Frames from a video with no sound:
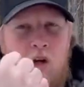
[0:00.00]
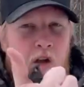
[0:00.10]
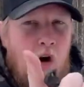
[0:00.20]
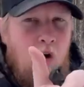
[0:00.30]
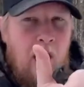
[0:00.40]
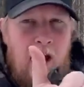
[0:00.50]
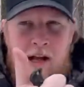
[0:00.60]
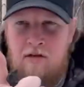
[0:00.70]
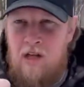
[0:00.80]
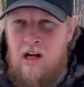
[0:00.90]
a long
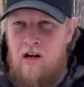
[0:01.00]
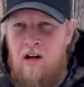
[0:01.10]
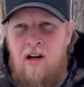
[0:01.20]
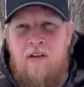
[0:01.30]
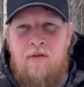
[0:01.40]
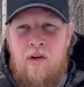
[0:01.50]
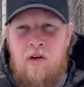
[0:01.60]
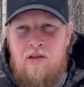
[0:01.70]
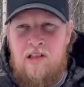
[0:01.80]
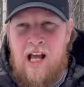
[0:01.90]
edge there
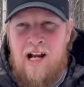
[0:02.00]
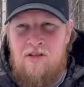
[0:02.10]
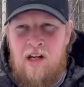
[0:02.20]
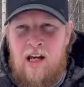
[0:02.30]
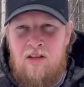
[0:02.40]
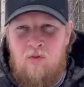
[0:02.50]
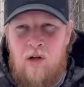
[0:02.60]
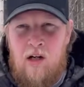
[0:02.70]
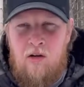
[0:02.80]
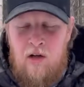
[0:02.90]
for slashing as
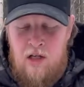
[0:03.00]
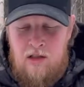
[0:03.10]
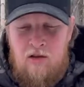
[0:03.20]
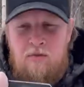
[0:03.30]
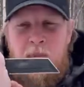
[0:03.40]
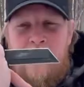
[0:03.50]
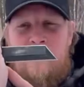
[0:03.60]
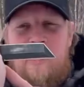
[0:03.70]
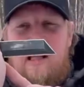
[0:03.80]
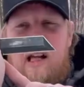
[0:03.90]
well. So it's
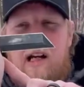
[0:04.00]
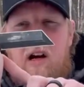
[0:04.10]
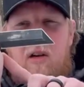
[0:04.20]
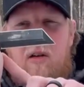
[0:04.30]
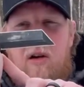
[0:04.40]
basically like our